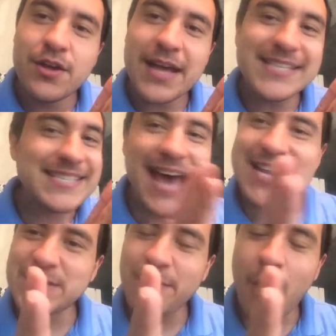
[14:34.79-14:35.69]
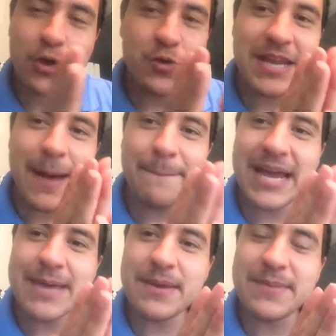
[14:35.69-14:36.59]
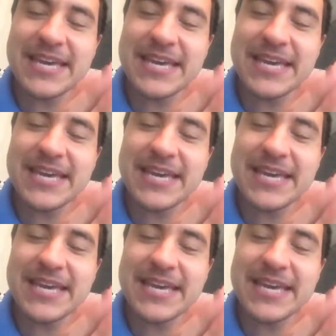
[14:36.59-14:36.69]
it's not his fault. You cannot blame him.